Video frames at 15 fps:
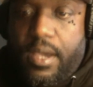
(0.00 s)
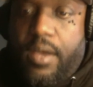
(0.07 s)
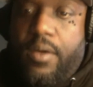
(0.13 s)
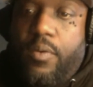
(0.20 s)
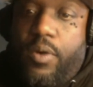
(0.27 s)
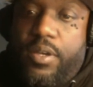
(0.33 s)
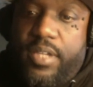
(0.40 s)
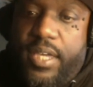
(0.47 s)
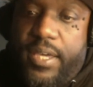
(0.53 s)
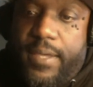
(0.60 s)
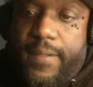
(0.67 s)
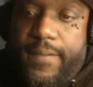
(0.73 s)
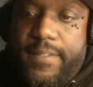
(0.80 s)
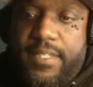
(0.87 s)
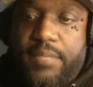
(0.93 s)
Well,
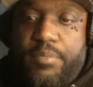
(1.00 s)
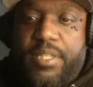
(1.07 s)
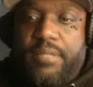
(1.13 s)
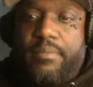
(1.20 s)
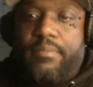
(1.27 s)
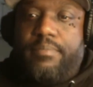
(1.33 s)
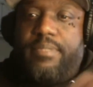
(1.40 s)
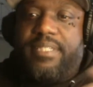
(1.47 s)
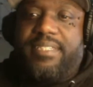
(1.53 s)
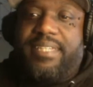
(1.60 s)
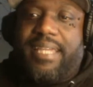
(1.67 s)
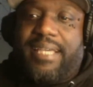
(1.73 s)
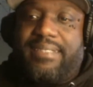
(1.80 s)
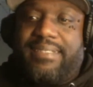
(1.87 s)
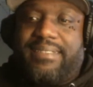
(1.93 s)
yeah. See, but see,
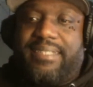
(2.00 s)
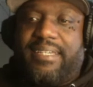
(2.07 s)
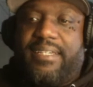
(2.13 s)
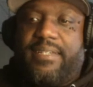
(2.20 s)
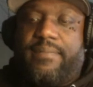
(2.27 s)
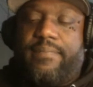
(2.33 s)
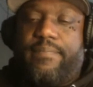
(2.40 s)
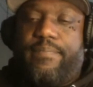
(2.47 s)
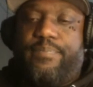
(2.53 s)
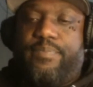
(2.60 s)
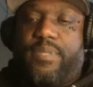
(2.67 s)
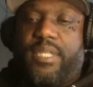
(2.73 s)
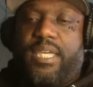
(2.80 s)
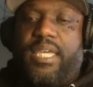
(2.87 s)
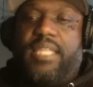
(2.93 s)
that's the thing.
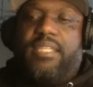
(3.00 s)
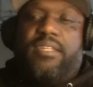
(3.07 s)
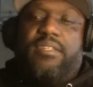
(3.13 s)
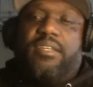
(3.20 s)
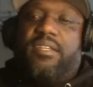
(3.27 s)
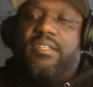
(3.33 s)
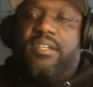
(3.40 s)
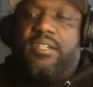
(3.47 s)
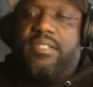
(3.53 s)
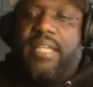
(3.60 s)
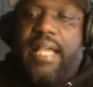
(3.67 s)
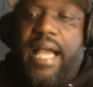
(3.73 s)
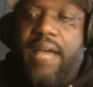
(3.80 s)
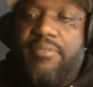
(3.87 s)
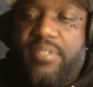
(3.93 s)
The
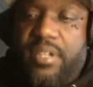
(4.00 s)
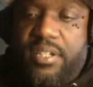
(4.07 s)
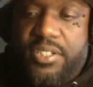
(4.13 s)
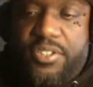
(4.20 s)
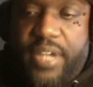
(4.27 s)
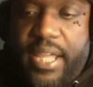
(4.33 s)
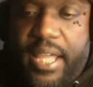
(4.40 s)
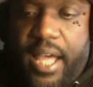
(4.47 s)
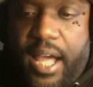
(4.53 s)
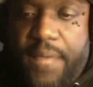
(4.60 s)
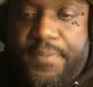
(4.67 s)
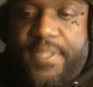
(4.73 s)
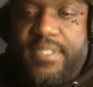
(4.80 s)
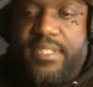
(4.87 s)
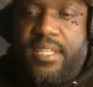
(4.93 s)
guy was going to trade
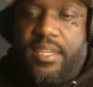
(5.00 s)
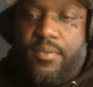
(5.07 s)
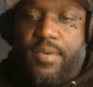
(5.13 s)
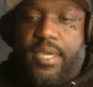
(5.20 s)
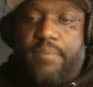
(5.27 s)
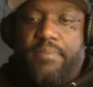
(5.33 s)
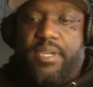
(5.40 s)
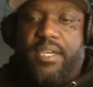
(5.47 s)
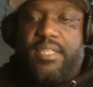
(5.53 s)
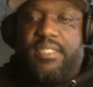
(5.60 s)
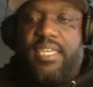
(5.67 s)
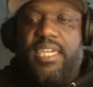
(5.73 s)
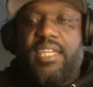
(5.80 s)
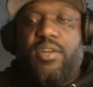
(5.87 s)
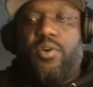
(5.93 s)
Hopkins anyway because
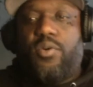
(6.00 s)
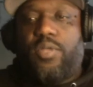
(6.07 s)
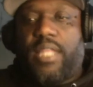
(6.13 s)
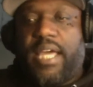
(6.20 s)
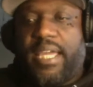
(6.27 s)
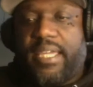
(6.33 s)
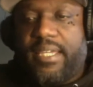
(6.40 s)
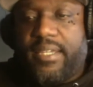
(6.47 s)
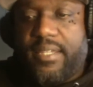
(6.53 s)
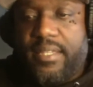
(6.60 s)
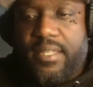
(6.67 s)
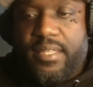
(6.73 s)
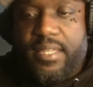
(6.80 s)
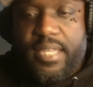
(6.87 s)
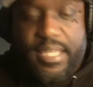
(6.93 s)
he don't like
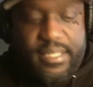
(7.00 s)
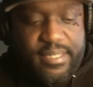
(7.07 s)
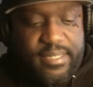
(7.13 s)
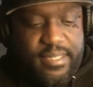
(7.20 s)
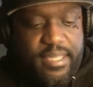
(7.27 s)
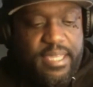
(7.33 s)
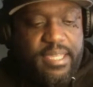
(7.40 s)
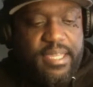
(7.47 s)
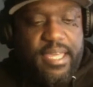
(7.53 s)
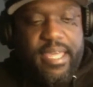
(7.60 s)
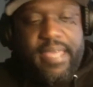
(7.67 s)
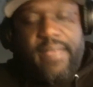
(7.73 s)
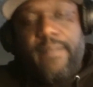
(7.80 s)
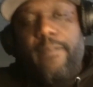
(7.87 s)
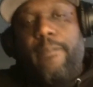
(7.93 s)
his
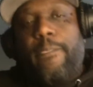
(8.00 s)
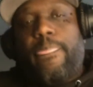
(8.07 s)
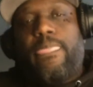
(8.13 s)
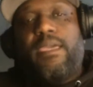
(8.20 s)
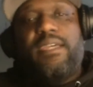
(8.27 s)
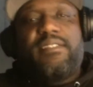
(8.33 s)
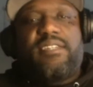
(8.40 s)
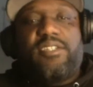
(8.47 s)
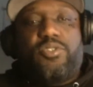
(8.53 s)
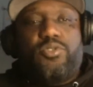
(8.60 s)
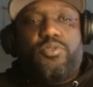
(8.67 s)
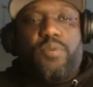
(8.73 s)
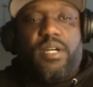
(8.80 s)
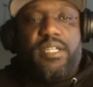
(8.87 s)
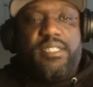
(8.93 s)

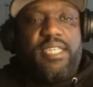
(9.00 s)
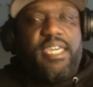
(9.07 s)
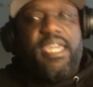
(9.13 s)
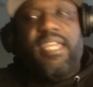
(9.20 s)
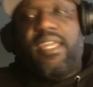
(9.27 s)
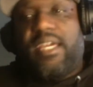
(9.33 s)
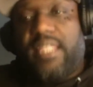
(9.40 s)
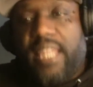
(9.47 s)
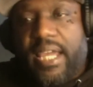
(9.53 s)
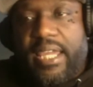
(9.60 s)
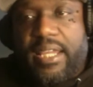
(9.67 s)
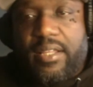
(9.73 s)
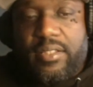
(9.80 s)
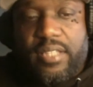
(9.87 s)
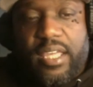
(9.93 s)
issue was he didn't
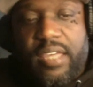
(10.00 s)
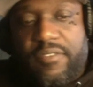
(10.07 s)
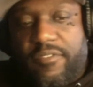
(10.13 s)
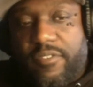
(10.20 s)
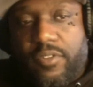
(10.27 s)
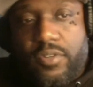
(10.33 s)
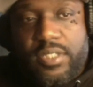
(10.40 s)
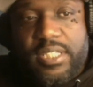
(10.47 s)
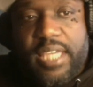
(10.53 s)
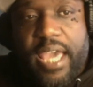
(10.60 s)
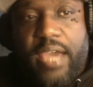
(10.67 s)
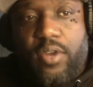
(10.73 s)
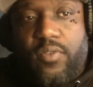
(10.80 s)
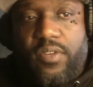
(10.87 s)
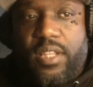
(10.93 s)
like the influence he
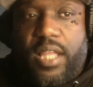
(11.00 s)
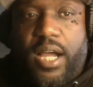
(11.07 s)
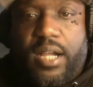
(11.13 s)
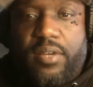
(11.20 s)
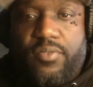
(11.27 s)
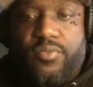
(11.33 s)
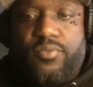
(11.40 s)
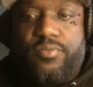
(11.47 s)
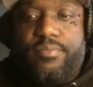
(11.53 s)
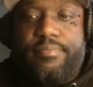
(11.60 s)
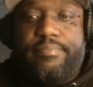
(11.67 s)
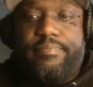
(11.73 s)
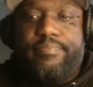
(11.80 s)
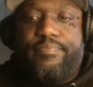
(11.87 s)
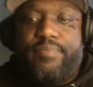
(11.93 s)
had over the locker room.
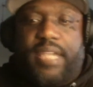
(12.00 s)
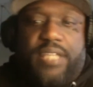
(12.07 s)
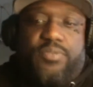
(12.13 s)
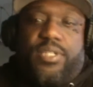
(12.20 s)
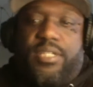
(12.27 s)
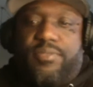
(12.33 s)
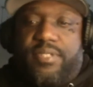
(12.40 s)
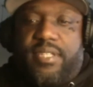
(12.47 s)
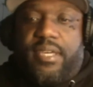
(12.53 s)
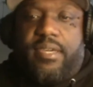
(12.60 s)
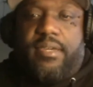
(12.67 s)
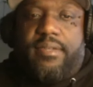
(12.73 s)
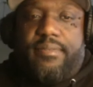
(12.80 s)
That's what he was saying.